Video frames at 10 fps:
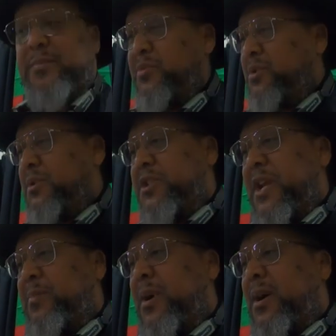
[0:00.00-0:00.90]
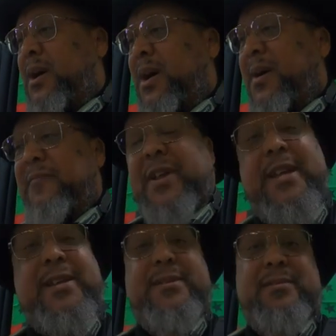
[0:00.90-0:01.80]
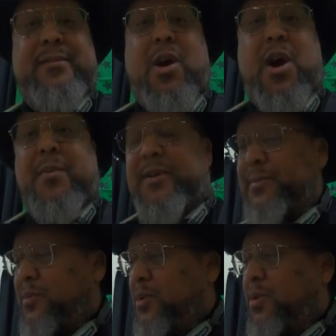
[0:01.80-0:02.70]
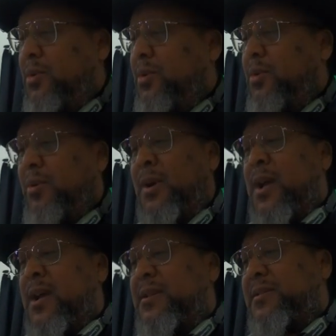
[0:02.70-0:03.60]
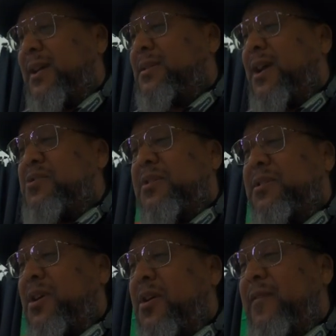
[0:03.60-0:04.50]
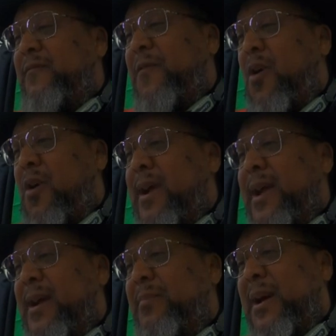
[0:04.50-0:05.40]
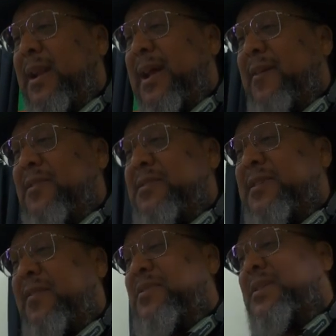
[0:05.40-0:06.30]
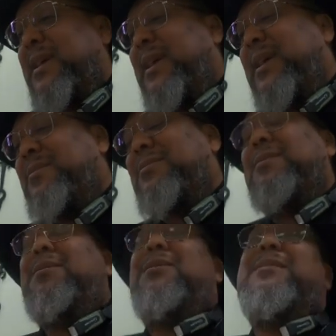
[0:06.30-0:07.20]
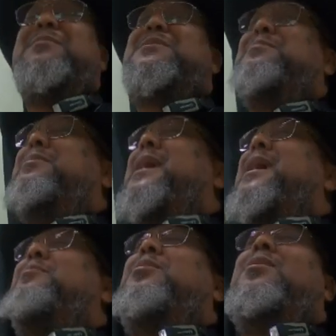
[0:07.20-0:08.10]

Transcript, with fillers: of them Jeep uh, Humvees, the armored. Ooh, 634 M1117s. Ooh, them are some bad